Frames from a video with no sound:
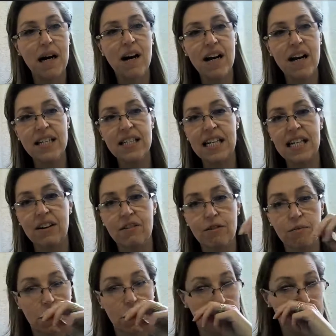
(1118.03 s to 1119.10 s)
Behind
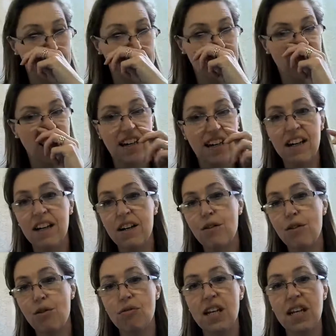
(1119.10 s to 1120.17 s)
South Building are
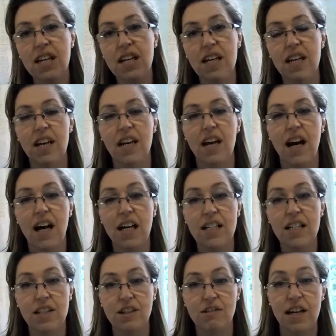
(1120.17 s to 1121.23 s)
three
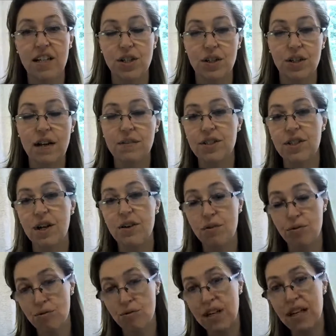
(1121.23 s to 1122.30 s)

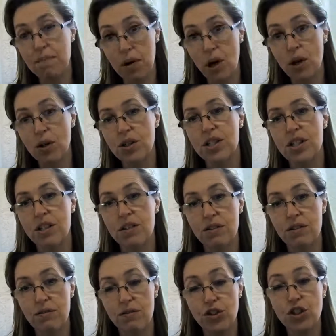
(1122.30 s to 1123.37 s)
blocks
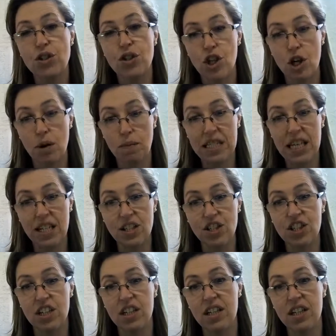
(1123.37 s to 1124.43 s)
of student
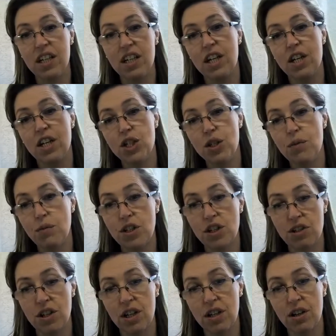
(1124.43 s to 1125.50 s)
accommodation, two of
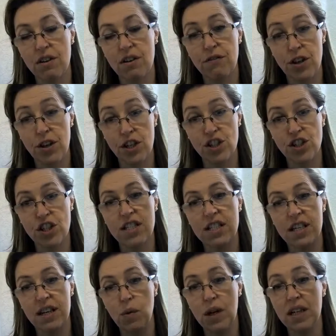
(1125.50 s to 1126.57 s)
which are first
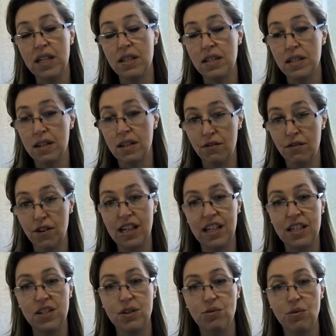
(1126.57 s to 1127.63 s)
years and one is a
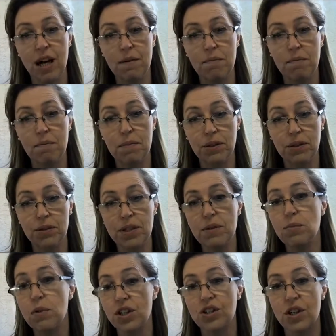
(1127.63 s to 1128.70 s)
finest
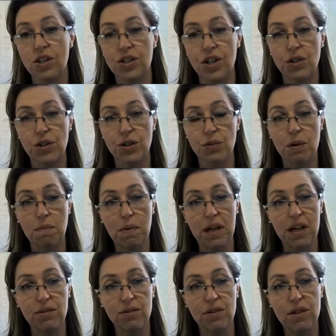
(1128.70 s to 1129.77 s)
building, which has got ensuite
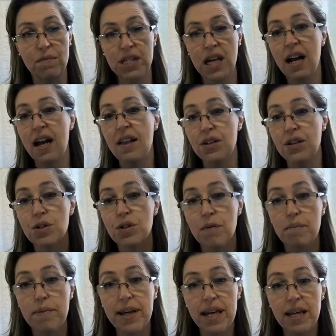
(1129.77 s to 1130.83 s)
bathrooms. There's
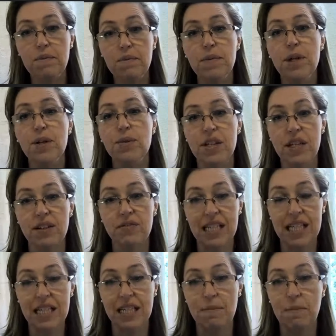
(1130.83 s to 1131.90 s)
also a big music
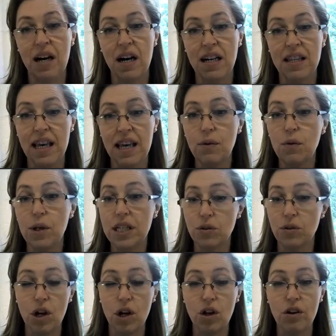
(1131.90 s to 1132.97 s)
facility behind there. We
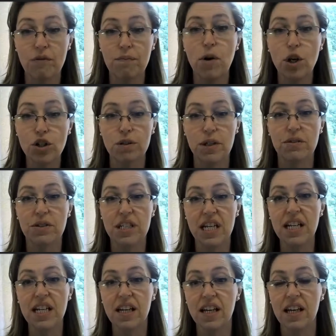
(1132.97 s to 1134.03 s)
do a lot of modern
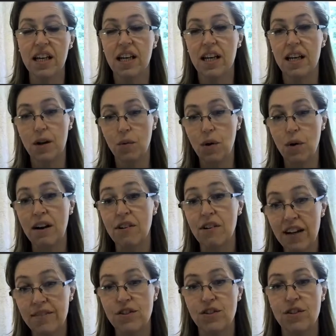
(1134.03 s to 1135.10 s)
music. We have
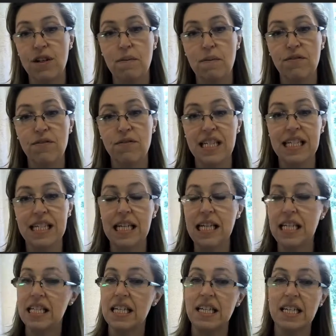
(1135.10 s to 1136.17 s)
live streaming
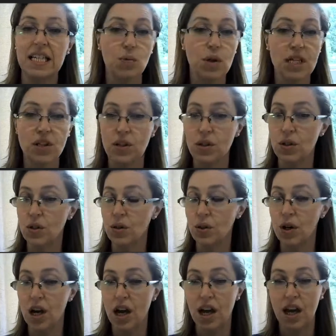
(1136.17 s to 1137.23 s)
facilities.
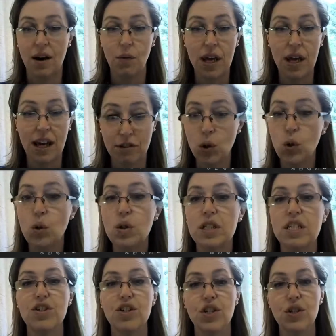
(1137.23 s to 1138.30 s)
We have
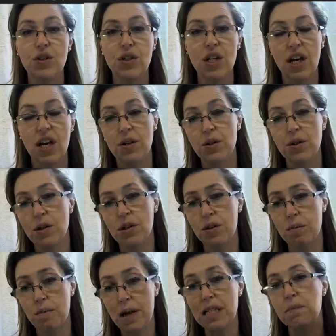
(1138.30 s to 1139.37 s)
recording studios. We've got
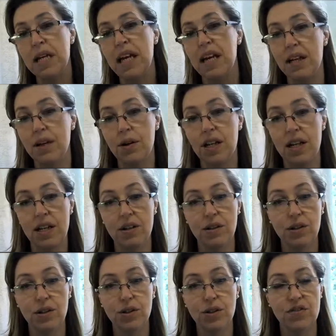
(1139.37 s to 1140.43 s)
the best piano in
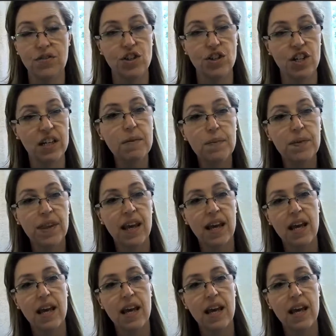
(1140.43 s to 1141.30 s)
Oxfordshire.